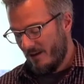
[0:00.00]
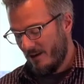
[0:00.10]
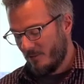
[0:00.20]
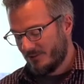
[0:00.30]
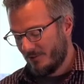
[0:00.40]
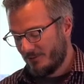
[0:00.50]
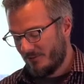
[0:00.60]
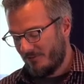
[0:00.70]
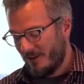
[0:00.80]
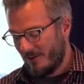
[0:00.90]
Um, so
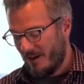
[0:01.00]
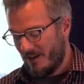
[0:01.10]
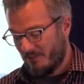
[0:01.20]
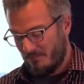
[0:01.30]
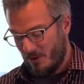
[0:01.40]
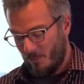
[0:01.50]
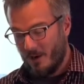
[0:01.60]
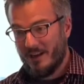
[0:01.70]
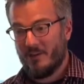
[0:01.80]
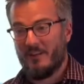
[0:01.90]
to figure out a
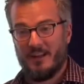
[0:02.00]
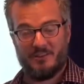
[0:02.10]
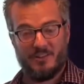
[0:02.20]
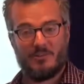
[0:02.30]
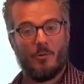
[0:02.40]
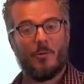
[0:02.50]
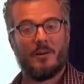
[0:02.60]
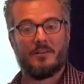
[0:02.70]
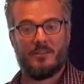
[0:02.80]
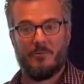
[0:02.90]
way of actually
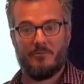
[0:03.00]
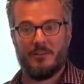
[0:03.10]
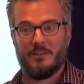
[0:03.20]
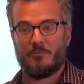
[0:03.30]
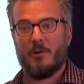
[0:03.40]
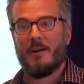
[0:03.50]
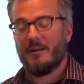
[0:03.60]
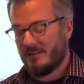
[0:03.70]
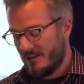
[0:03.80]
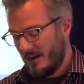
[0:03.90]
scoring some of these
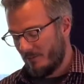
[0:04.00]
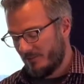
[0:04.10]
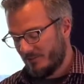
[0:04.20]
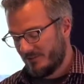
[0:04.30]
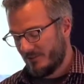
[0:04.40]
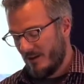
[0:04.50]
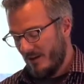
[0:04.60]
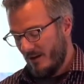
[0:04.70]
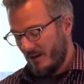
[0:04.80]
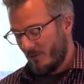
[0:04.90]
writing samples, uh,